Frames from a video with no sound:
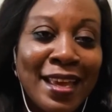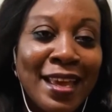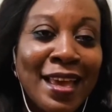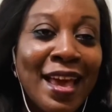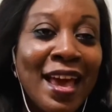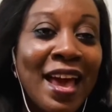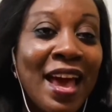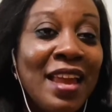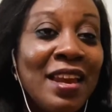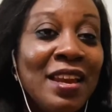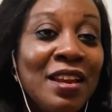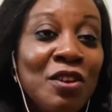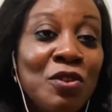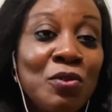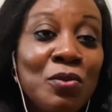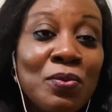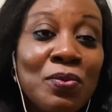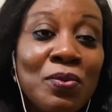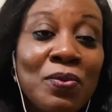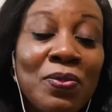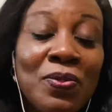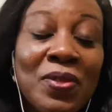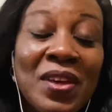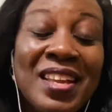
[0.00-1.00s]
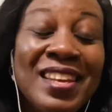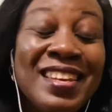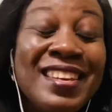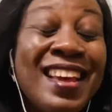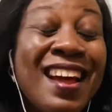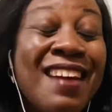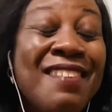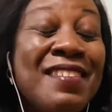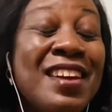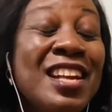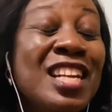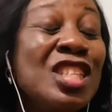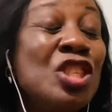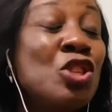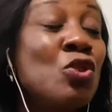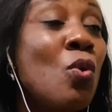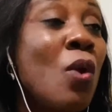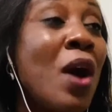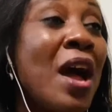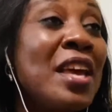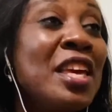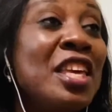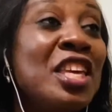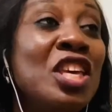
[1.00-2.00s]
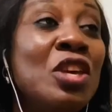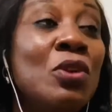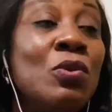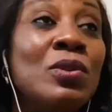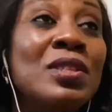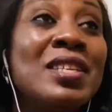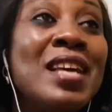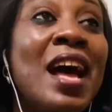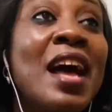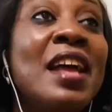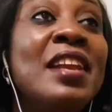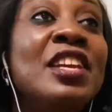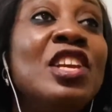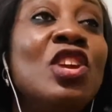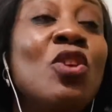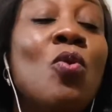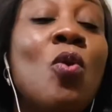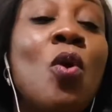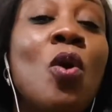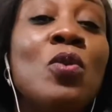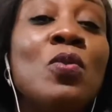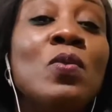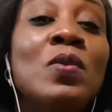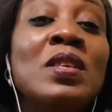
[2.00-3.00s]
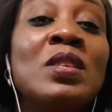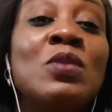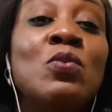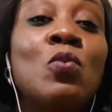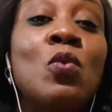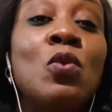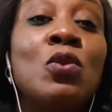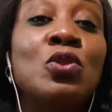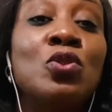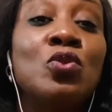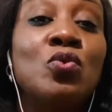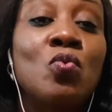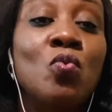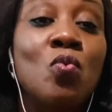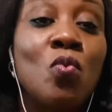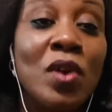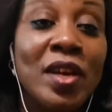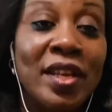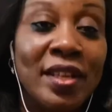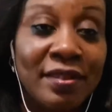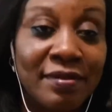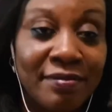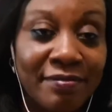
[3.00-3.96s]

Any little thing they are ready to argue it, and they will always want to win.